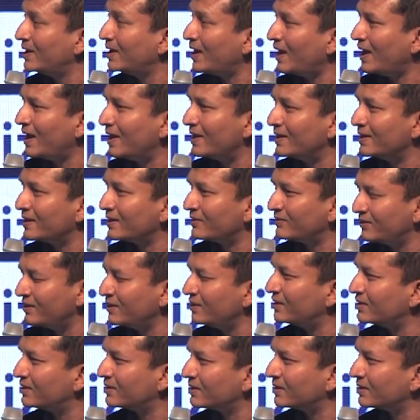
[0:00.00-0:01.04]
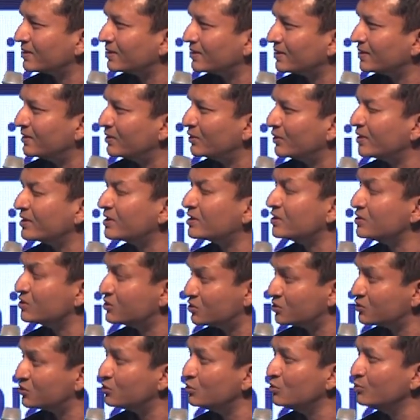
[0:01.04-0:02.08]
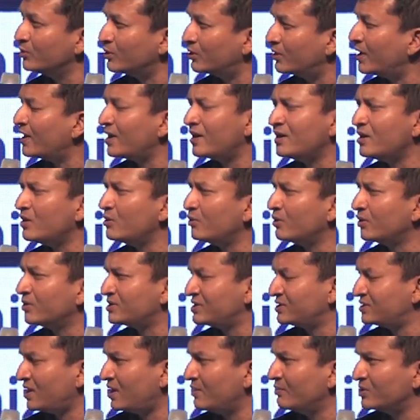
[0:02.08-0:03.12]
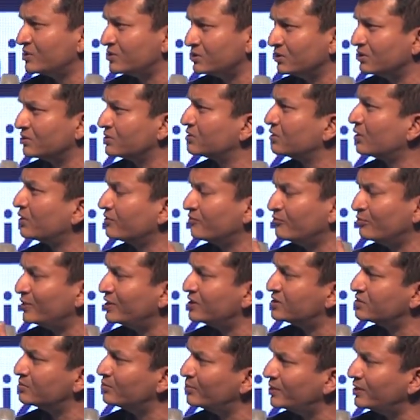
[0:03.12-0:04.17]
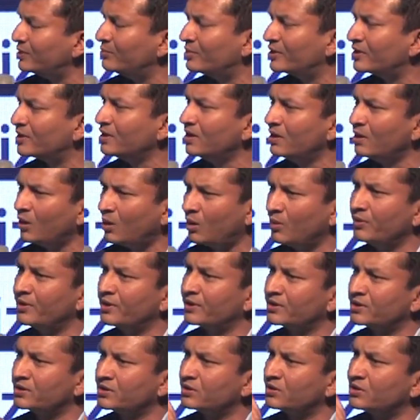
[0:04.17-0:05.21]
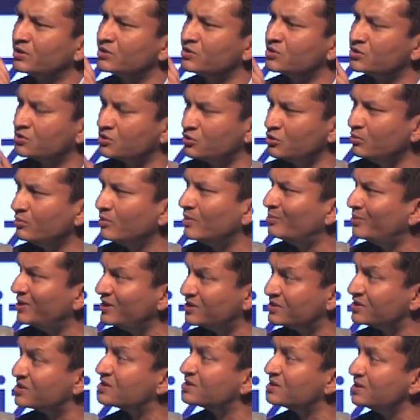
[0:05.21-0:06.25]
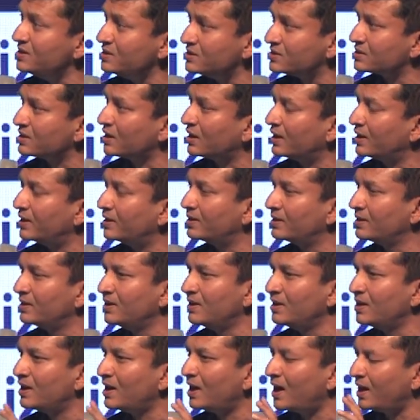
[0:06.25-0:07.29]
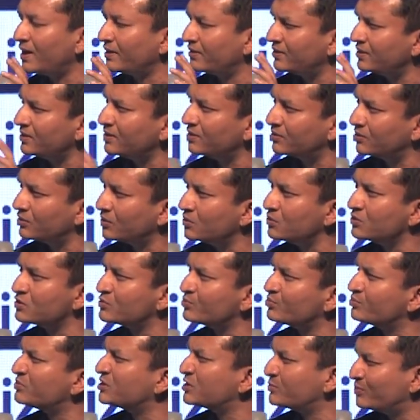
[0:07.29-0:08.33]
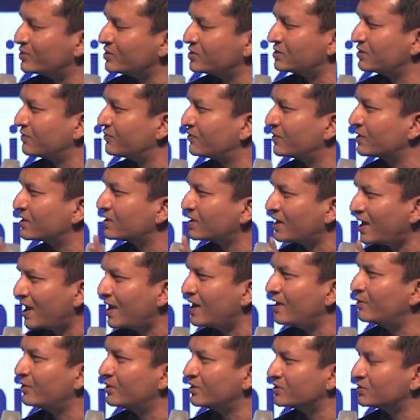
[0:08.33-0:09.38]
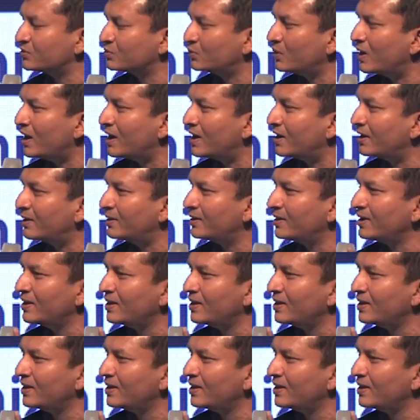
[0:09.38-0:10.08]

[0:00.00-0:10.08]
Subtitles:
And I think, in consumer, and I know entertainment, there's a lot of B2B, but on the consumer B2C side, I think those specific areas where